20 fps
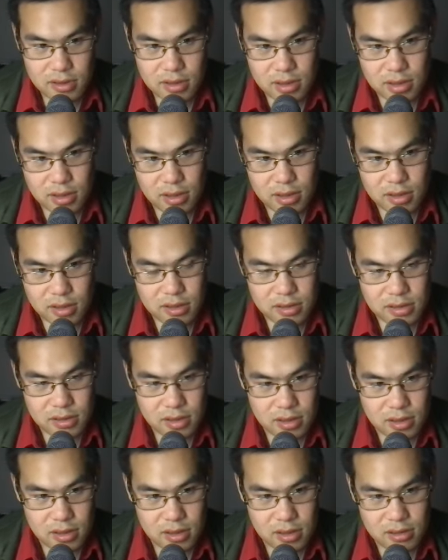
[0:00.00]

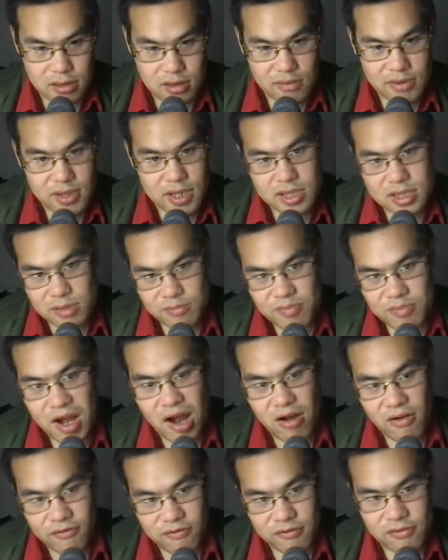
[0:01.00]
I mean, he's a
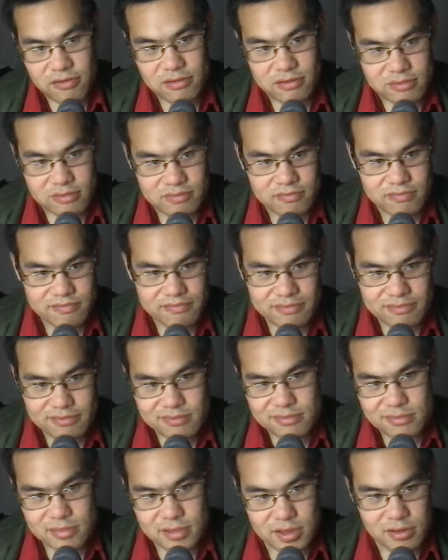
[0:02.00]
powerful
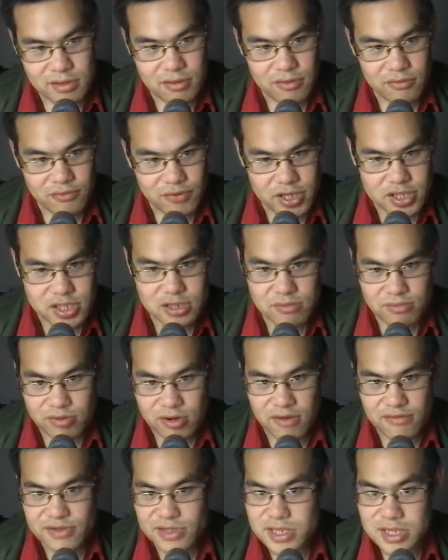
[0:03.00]
Russian
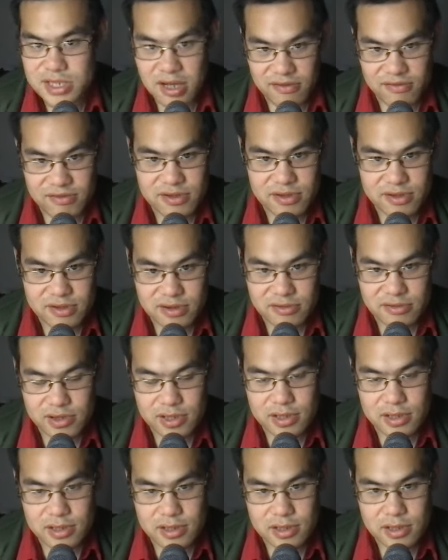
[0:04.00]
province governor,
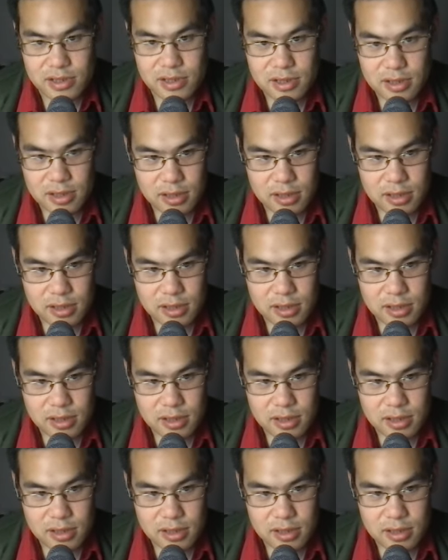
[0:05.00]
really,